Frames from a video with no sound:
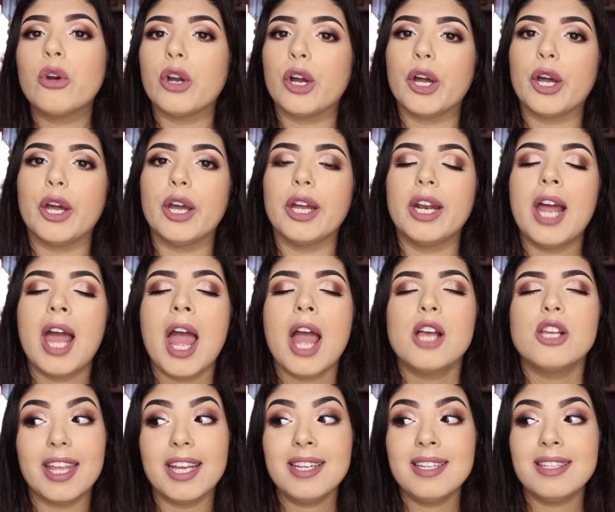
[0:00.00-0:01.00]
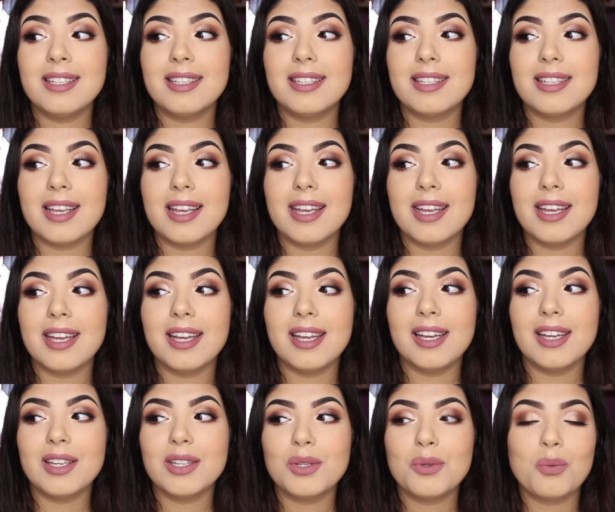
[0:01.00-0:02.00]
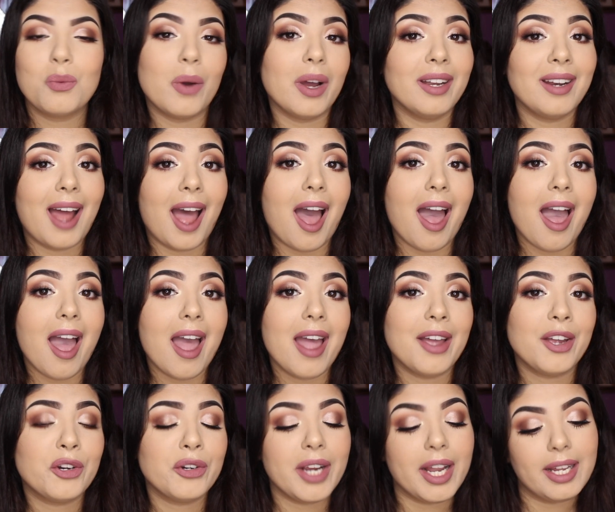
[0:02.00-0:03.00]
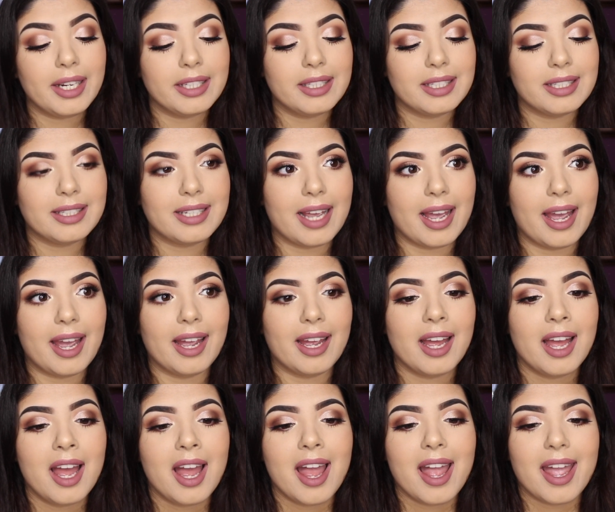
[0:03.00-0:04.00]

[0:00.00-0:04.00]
good. This is what I created today.